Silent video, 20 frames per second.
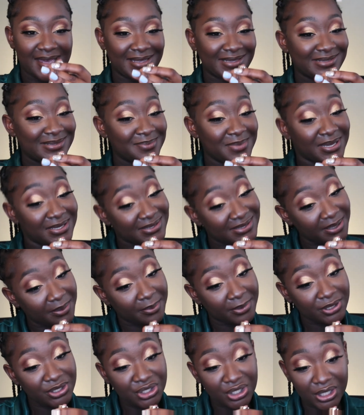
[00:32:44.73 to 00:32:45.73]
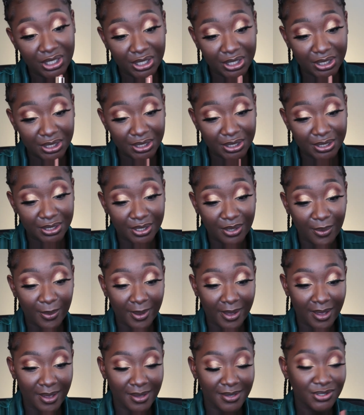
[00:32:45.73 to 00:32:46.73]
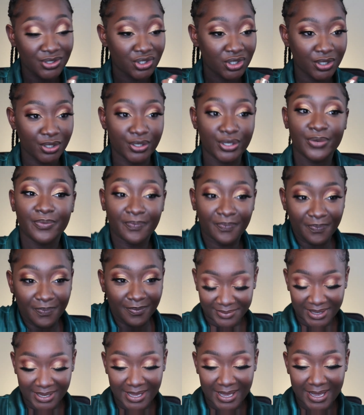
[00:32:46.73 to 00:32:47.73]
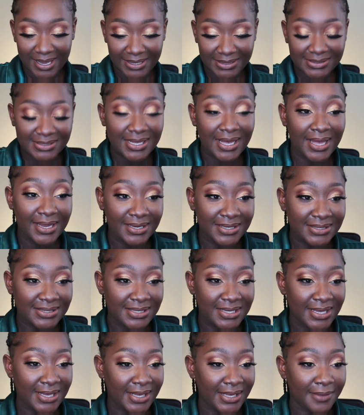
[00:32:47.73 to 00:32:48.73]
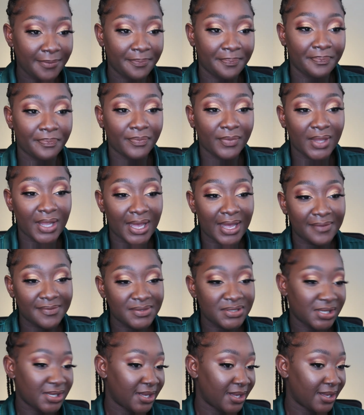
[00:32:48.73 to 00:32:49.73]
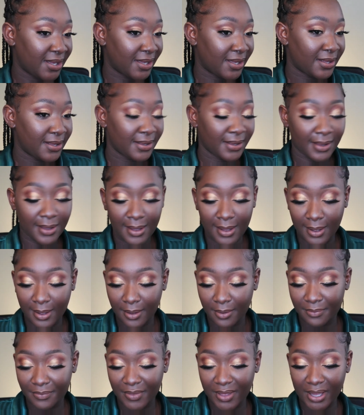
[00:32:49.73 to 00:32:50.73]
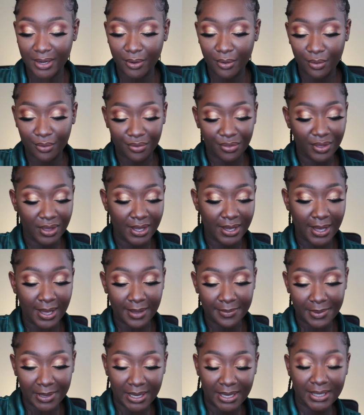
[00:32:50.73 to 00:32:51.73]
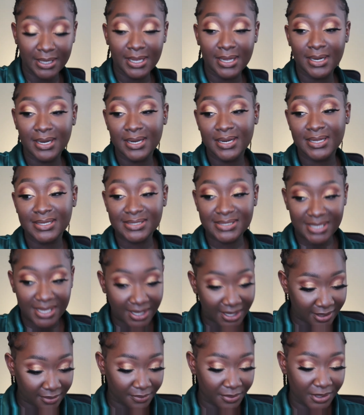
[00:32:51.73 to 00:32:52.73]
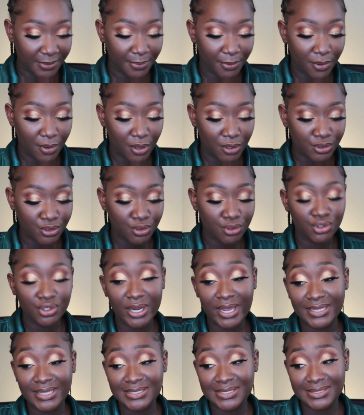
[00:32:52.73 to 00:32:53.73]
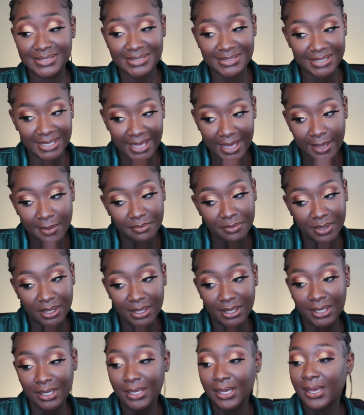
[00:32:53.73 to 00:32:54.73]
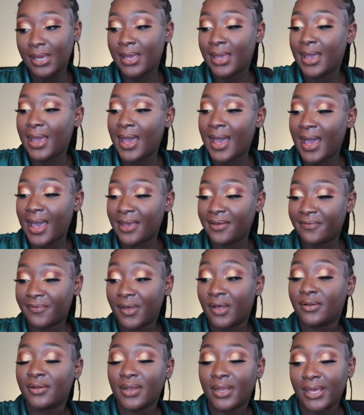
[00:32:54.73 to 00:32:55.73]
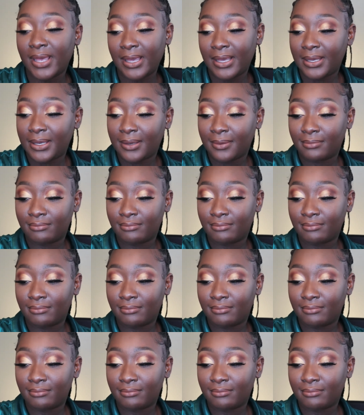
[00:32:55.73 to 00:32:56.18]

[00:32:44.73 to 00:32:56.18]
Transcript: it's messed up, but she good, okay? She good. But guys, honestly, after that whole thing happened, and then the second people also tried to scam me, I felt like